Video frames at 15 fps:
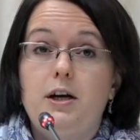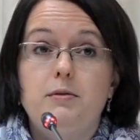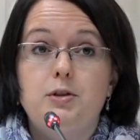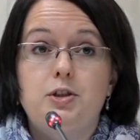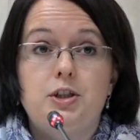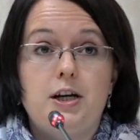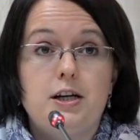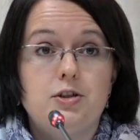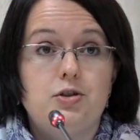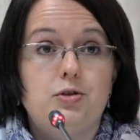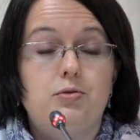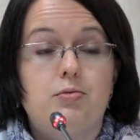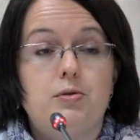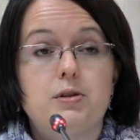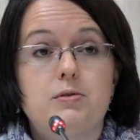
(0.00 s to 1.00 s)
we have a chance
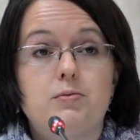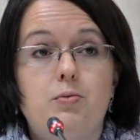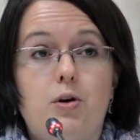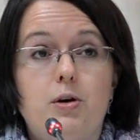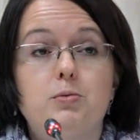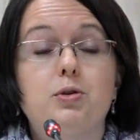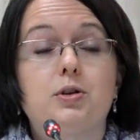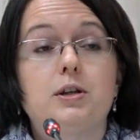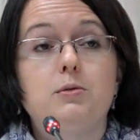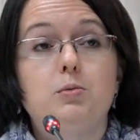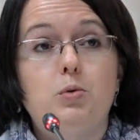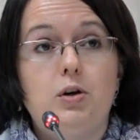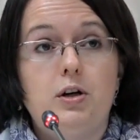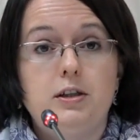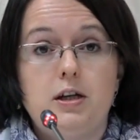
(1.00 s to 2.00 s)
to transform, to
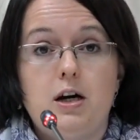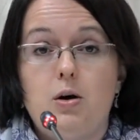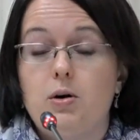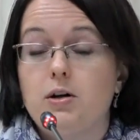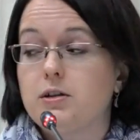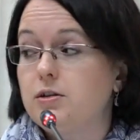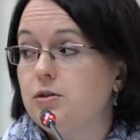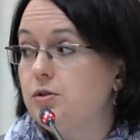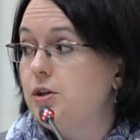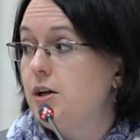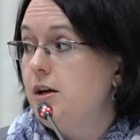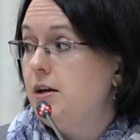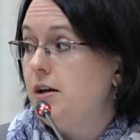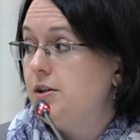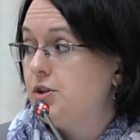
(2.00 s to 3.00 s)
convert our good
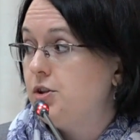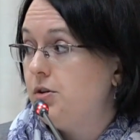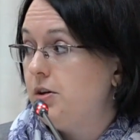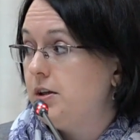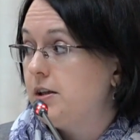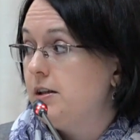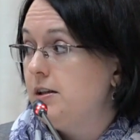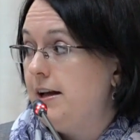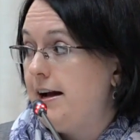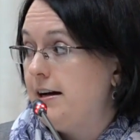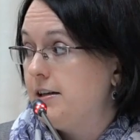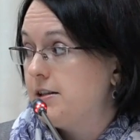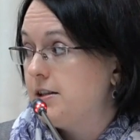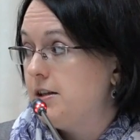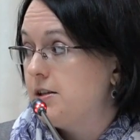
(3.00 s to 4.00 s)
historical
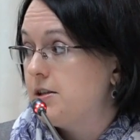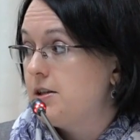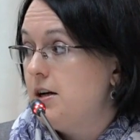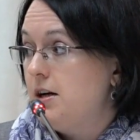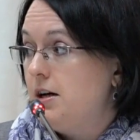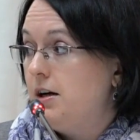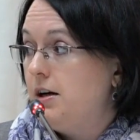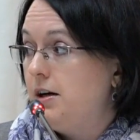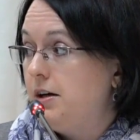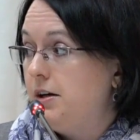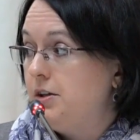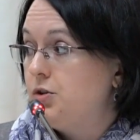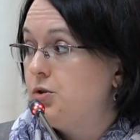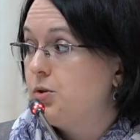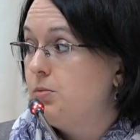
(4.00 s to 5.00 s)
legacies
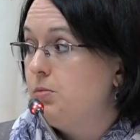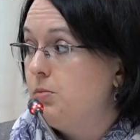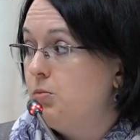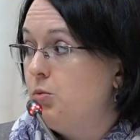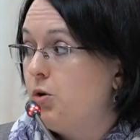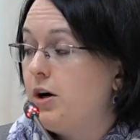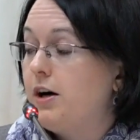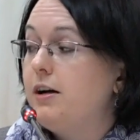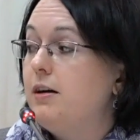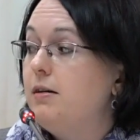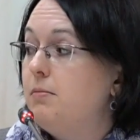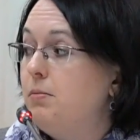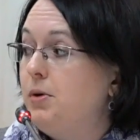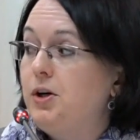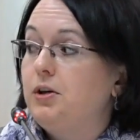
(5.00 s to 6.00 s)
into more
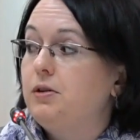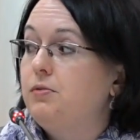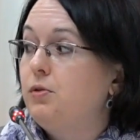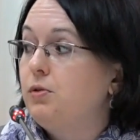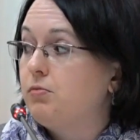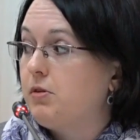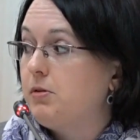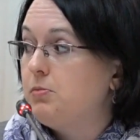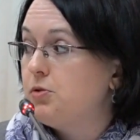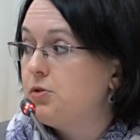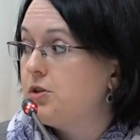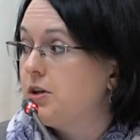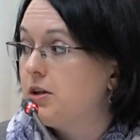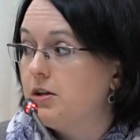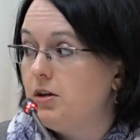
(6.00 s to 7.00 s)
meaningful,
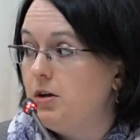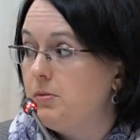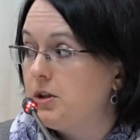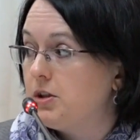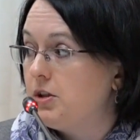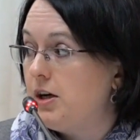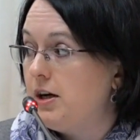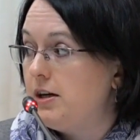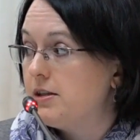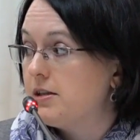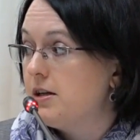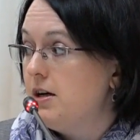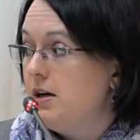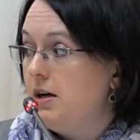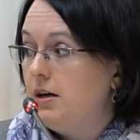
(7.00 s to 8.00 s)
robust economic
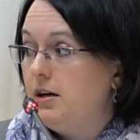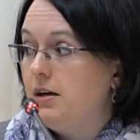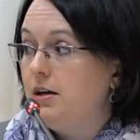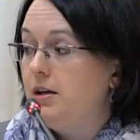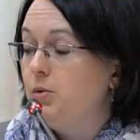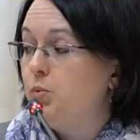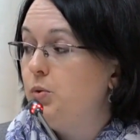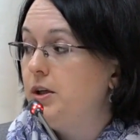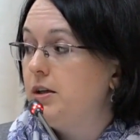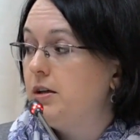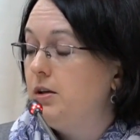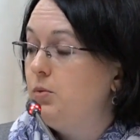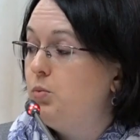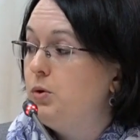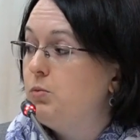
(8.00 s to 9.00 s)
ties if
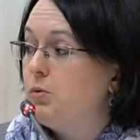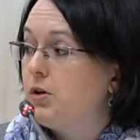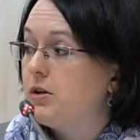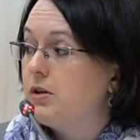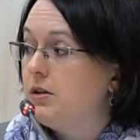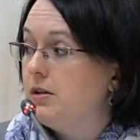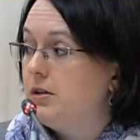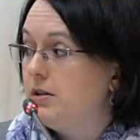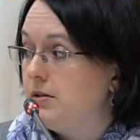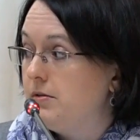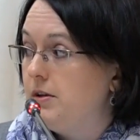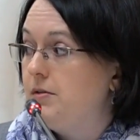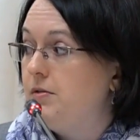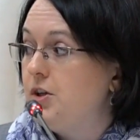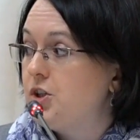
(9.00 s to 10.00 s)
we work
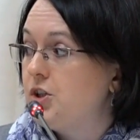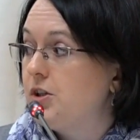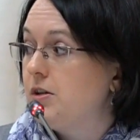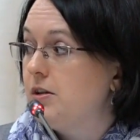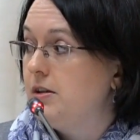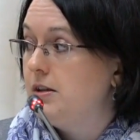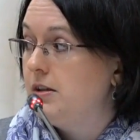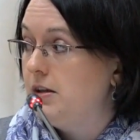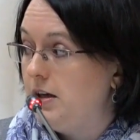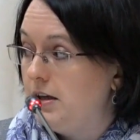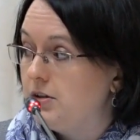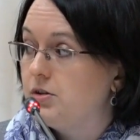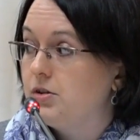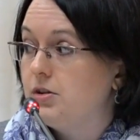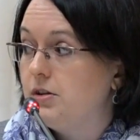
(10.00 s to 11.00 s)
efficiently
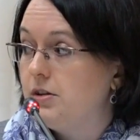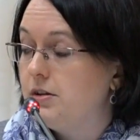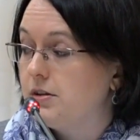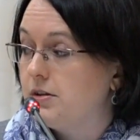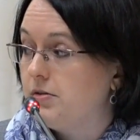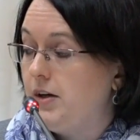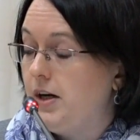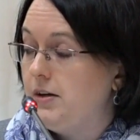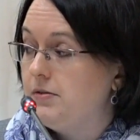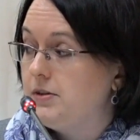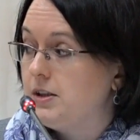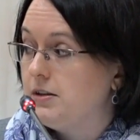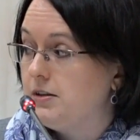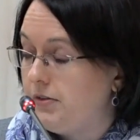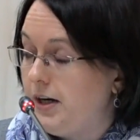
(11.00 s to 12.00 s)
and
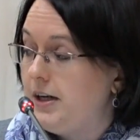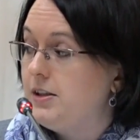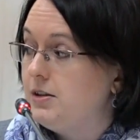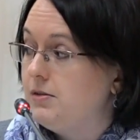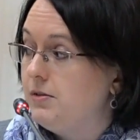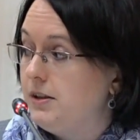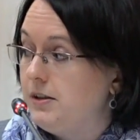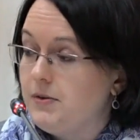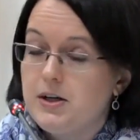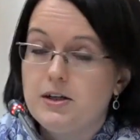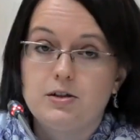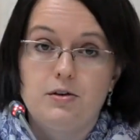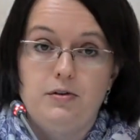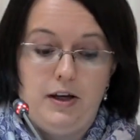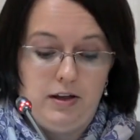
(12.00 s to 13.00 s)
creatively.
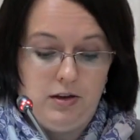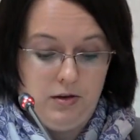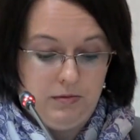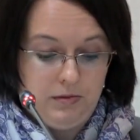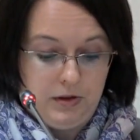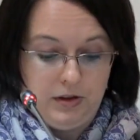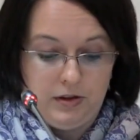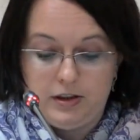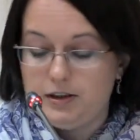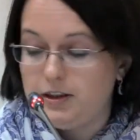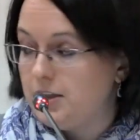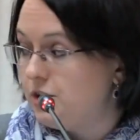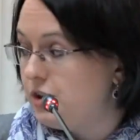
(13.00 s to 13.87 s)
So thank you for your